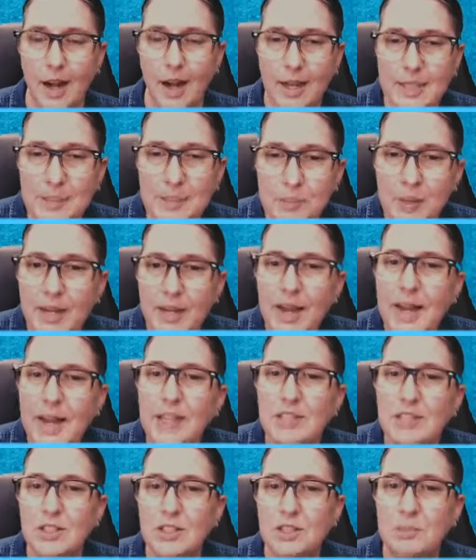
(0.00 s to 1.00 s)
I spent
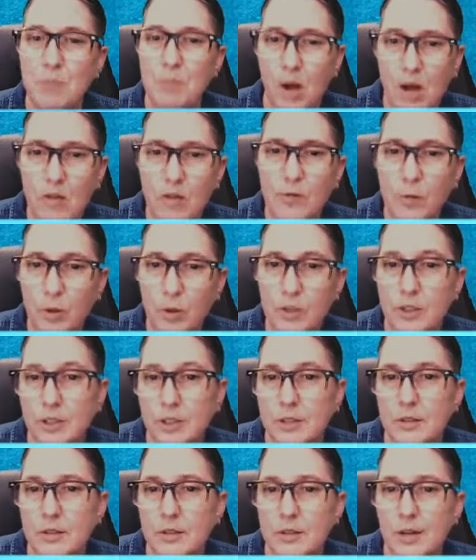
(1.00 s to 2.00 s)
a small
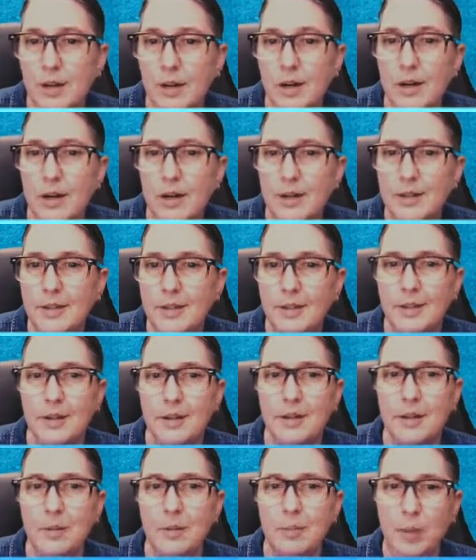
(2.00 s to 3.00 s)
fortune on
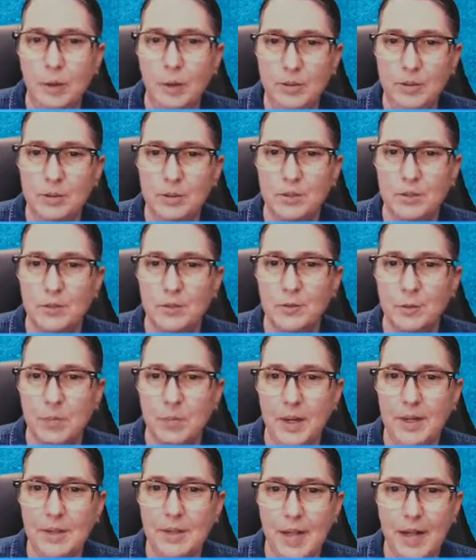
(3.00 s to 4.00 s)
posters for
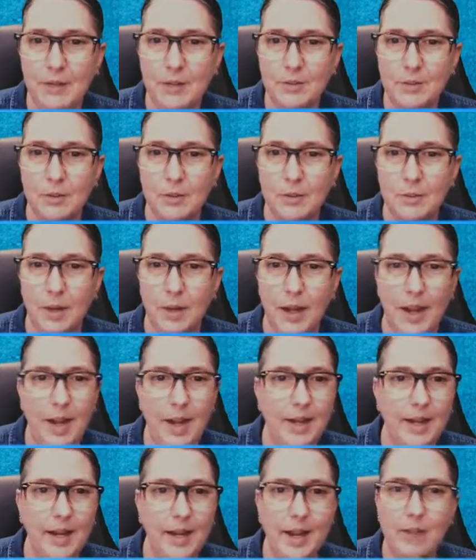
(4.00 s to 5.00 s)
my classroom. I
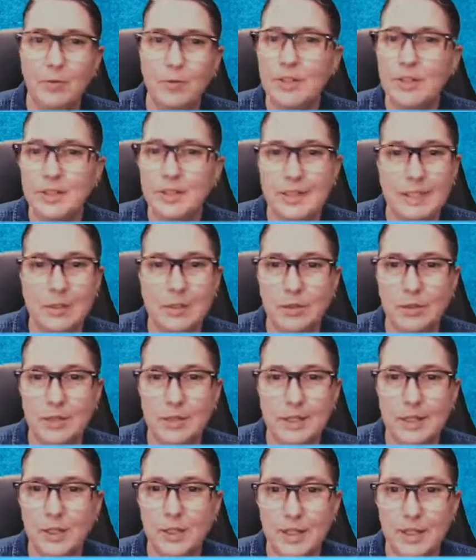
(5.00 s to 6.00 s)
had every
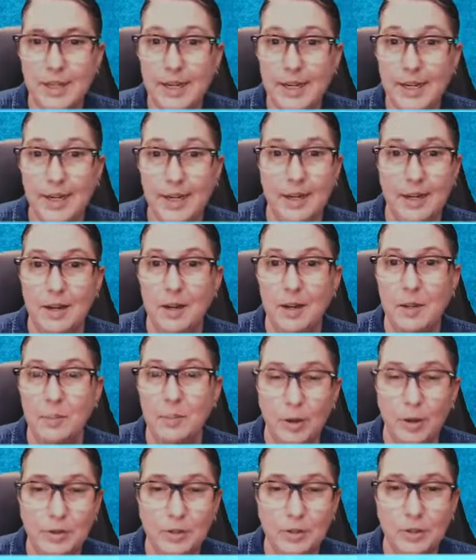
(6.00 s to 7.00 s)
single ELA
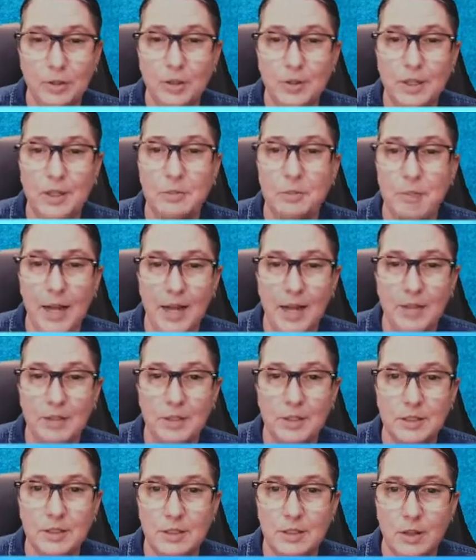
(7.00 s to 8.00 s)
poster you can
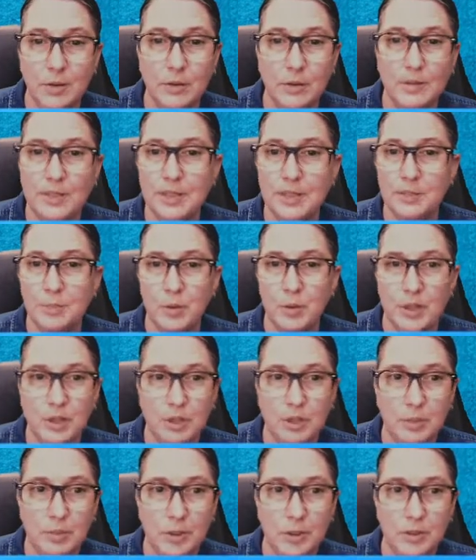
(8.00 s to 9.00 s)
imagine, all those
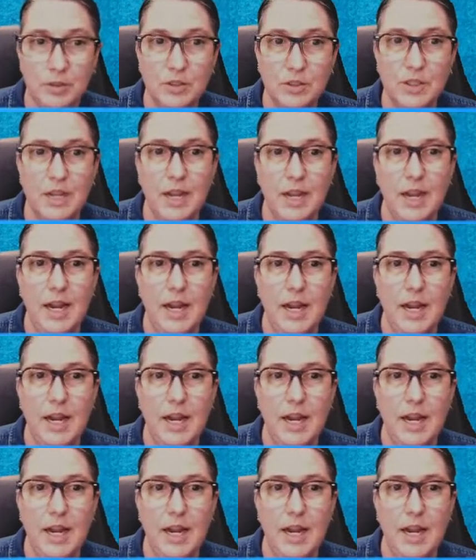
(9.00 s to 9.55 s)
inspirational posters.